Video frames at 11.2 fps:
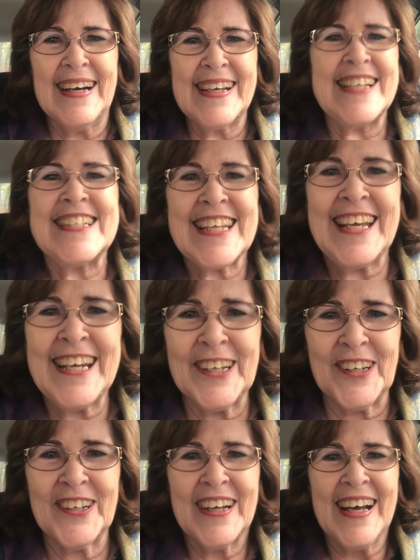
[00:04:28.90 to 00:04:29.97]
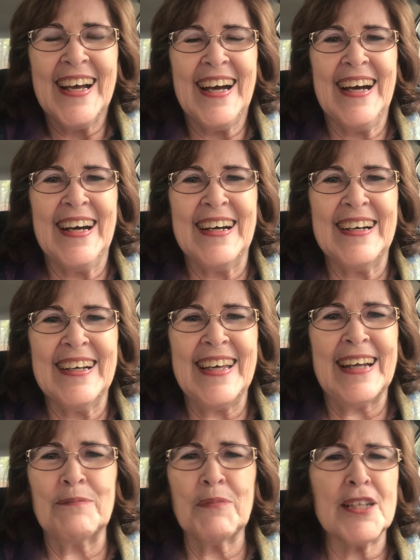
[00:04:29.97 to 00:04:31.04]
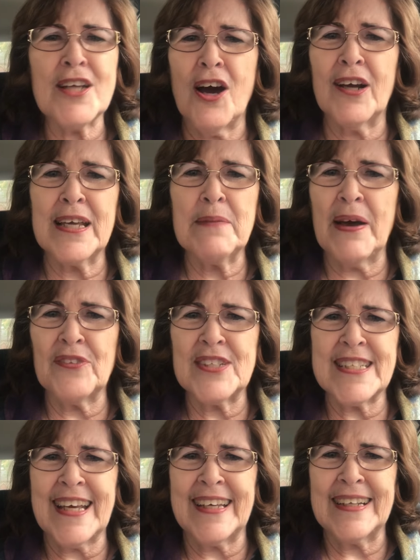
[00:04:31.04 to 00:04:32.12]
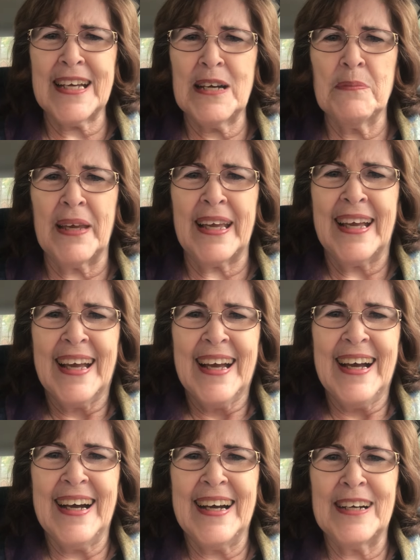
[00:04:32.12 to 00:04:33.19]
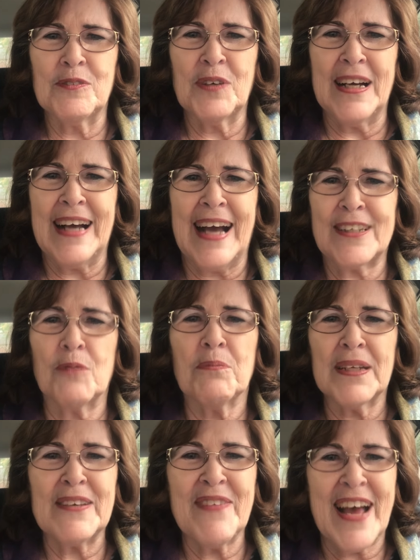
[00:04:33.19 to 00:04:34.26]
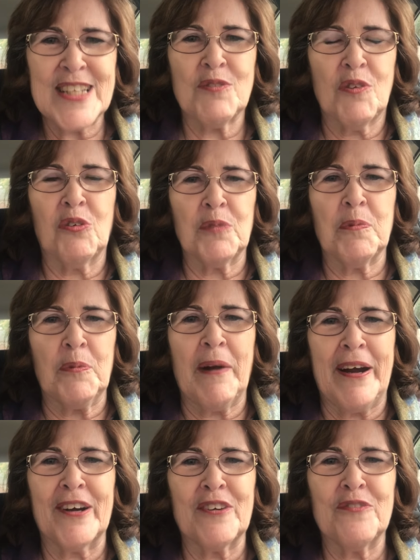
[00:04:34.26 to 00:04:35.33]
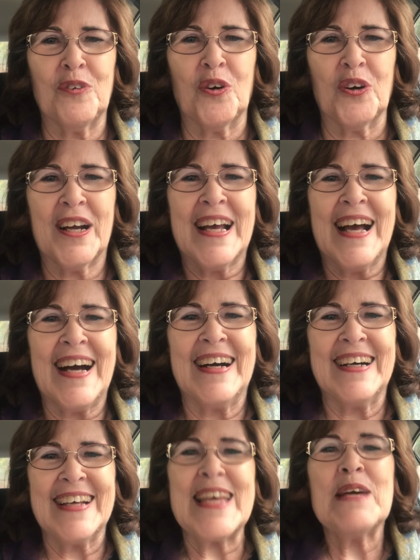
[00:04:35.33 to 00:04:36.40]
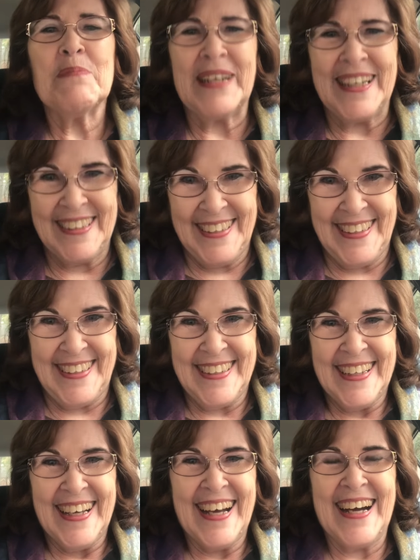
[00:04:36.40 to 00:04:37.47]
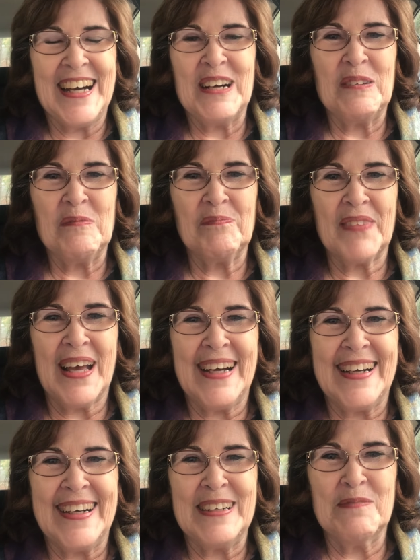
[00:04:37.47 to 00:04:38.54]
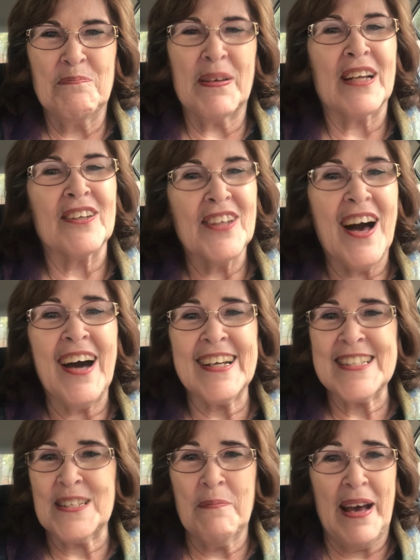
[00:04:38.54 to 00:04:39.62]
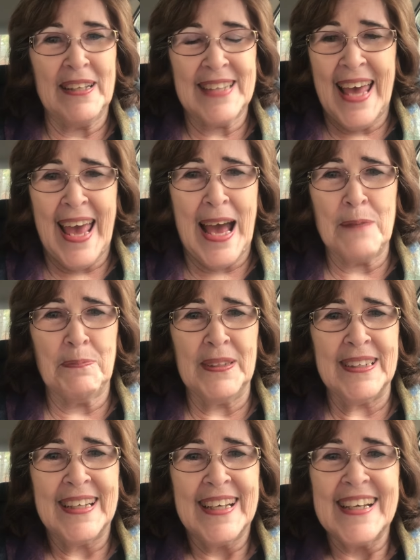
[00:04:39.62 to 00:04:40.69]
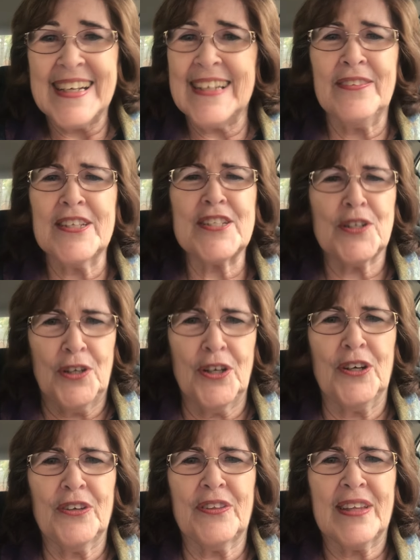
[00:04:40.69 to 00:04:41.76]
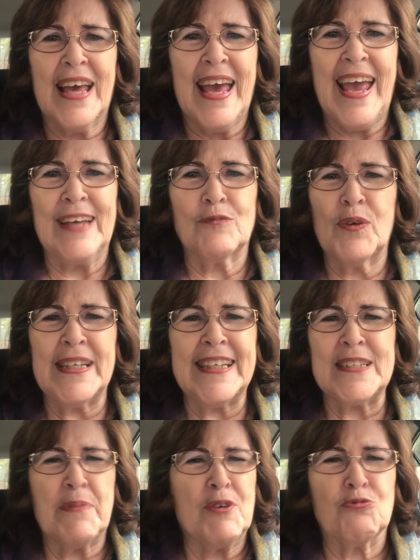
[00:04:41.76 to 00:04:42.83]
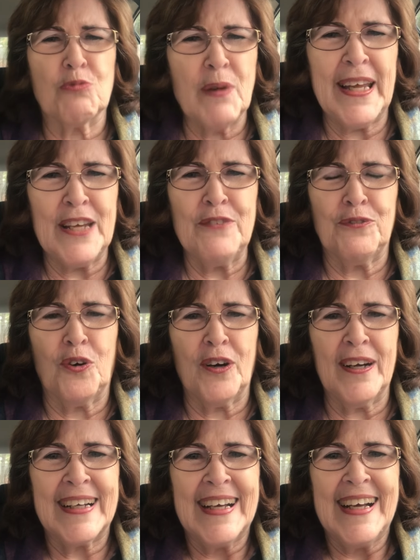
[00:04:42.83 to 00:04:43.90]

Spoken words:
He's here. And I'm not talking about the second coming. I don't believe that's what we're preparing for imminently. But a lot is about to happen in this earth, and we need to be ready for it.